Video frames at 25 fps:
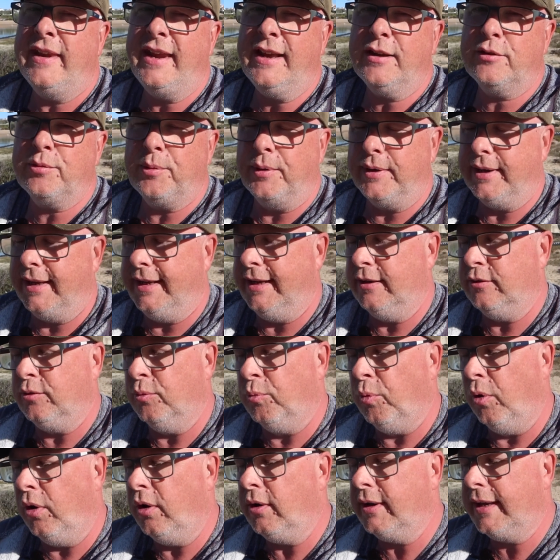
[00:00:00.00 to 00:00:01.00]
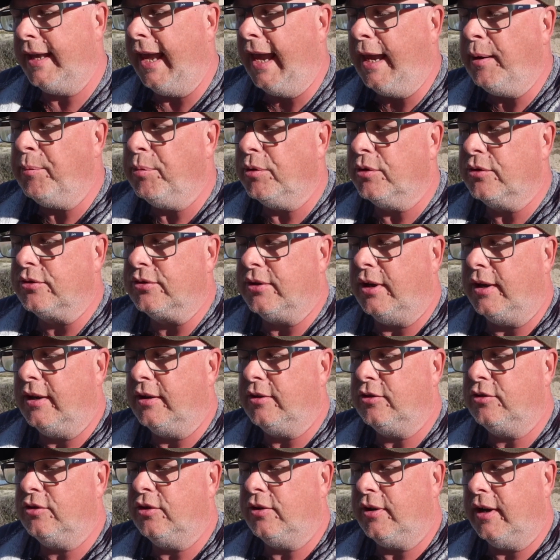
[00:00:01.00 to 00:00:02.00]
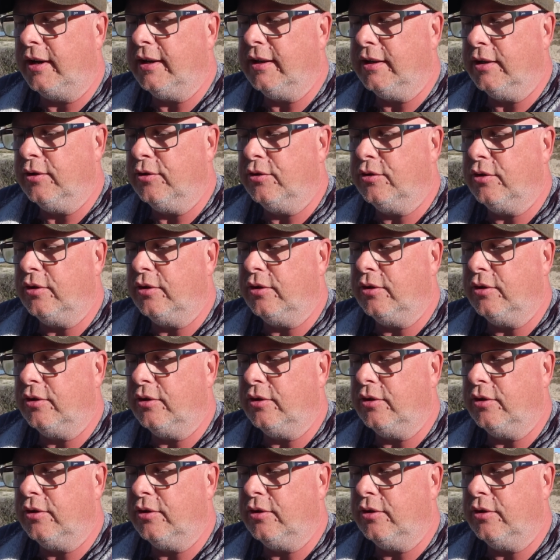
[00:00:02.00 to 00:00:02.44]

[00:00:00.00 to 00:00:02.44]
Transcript: next one is, what cable size should I